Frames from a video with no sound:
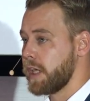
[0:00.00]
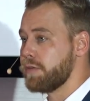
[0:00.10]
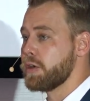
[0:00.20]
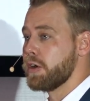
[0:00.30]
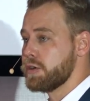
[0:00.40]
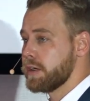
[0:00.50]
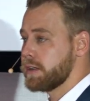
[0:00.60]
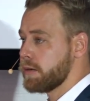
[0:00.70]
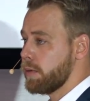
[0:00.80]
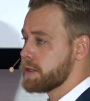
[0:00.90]
if you go and do it
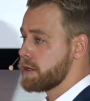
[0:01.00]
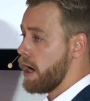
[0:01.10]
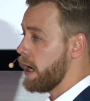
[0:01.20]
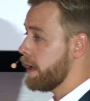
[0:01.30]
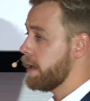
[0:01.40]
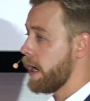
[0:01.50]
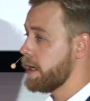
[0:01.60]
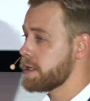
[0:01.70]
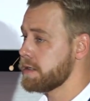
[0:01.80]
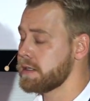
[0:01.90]
that way. So I had an
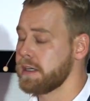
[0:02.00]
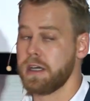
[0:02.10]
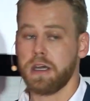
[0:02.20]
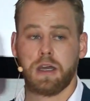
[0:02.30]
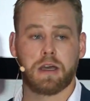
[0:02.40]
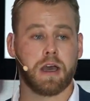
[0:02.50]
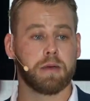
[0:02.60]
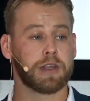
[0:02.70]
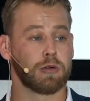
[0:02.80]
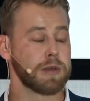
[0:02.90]
agent
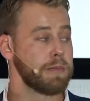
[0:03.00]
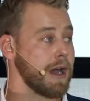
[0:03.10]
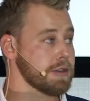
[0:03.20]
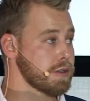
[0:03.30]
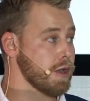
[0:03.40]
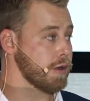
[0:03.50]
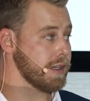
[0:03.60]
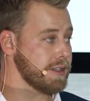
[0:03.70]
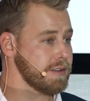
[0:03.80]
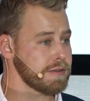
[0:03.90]
that was about to go on
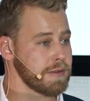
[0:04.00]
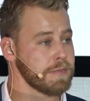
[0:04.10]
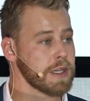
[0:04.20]
leave.